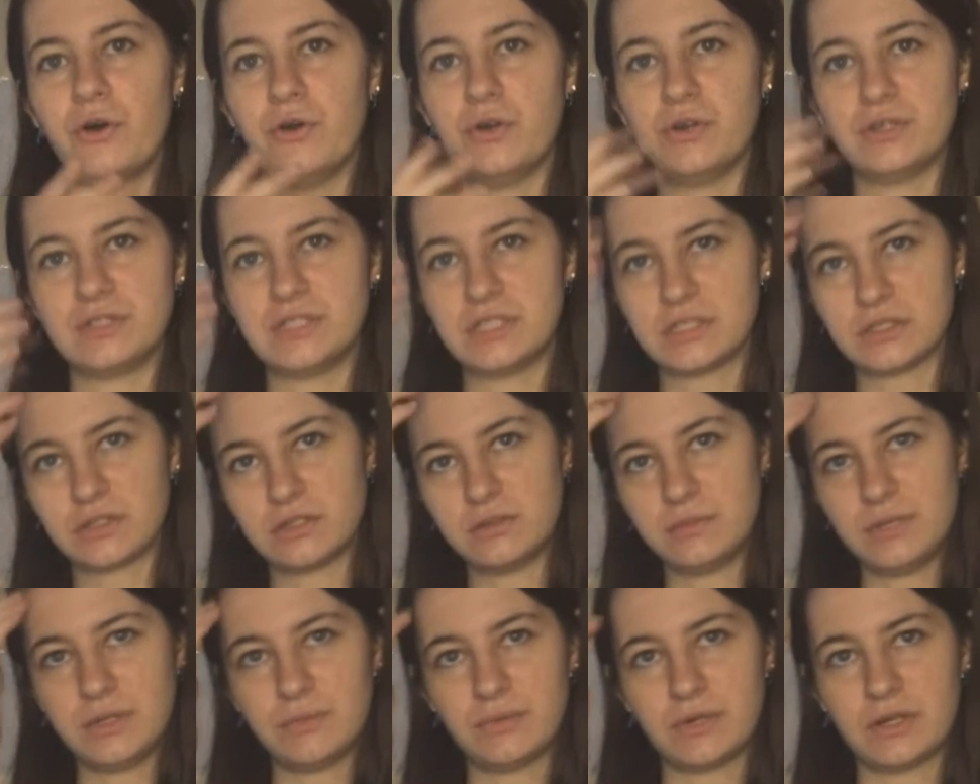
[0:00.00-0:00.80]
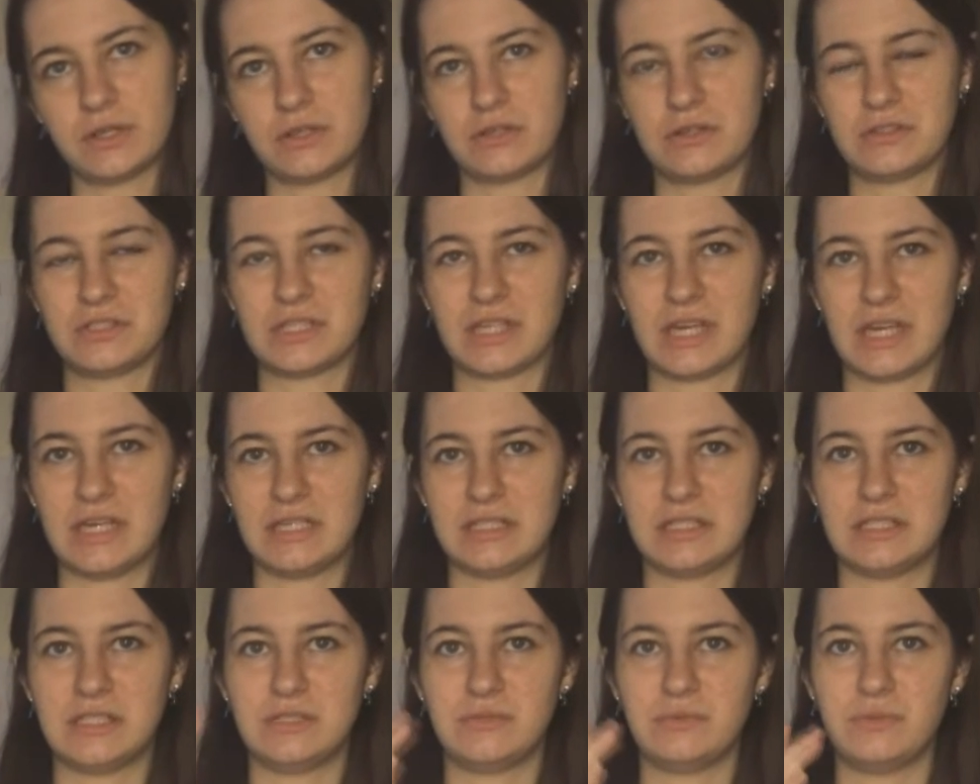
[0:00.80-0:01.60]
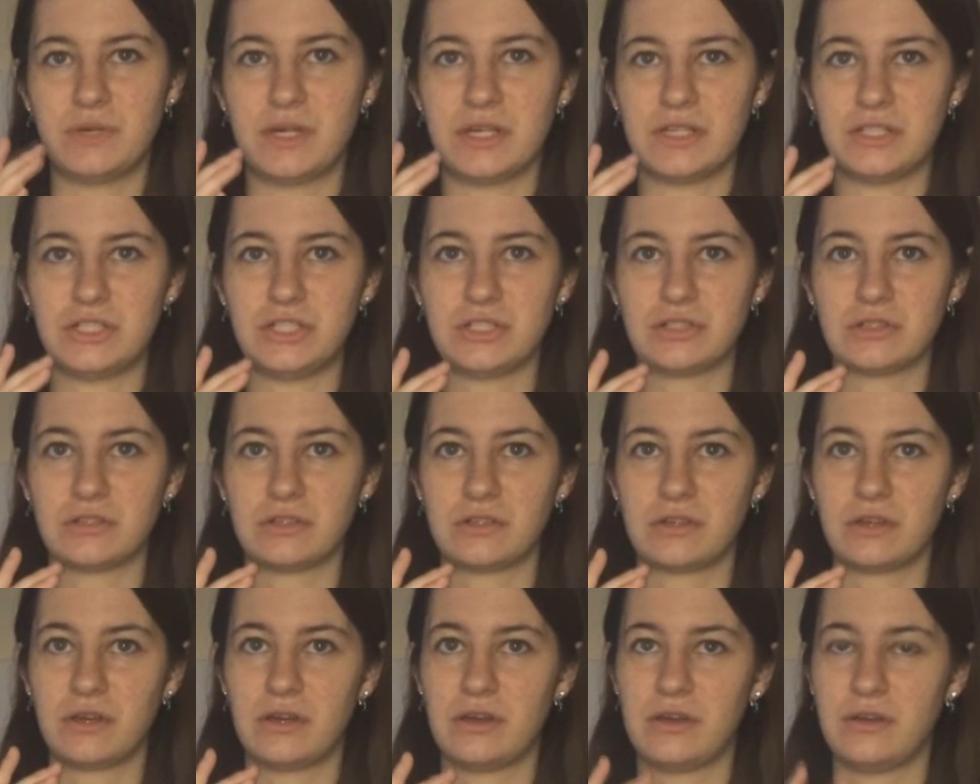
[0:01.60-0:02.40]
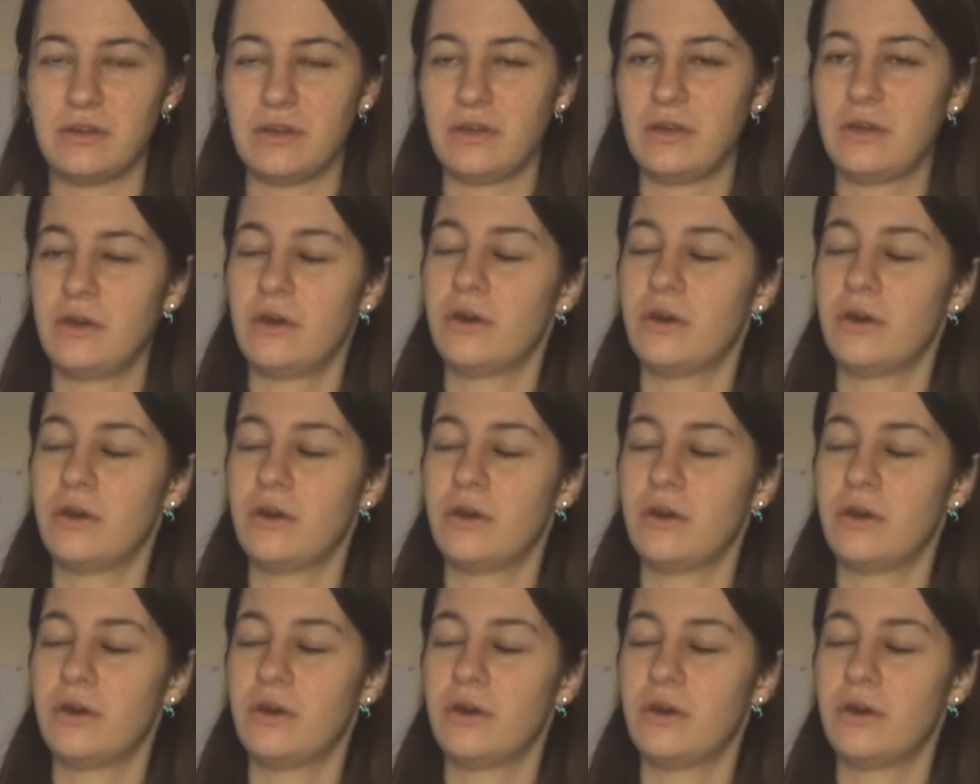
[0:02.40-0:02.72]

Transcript: oh, is this going to be one of those cases where she's going to go,